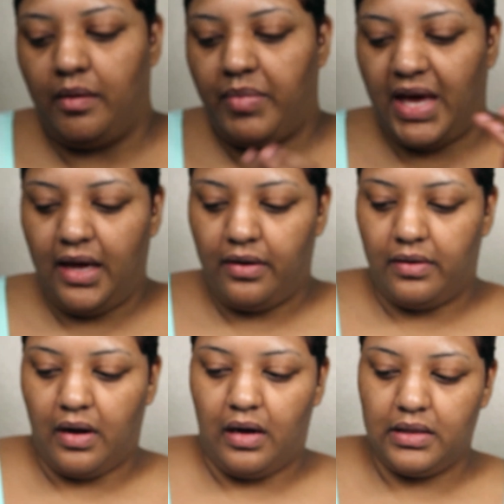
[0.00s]
the band
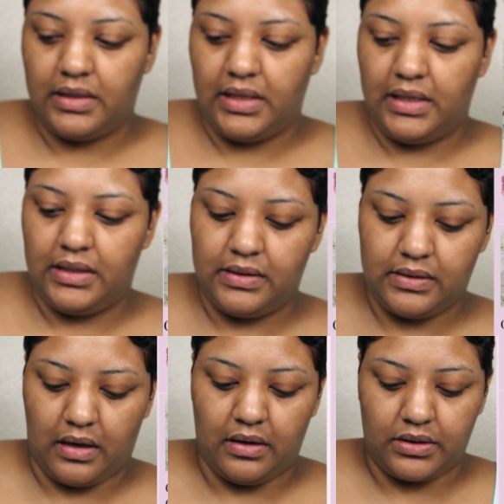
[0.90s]
on all of these
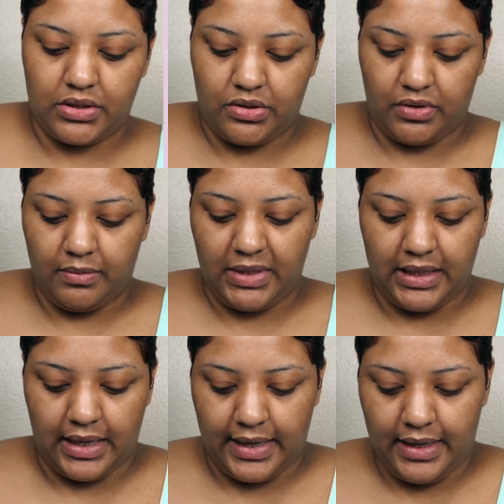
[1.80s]
are extremely
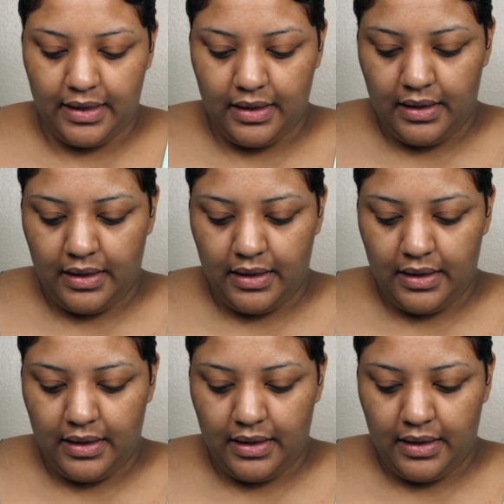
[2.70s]
light.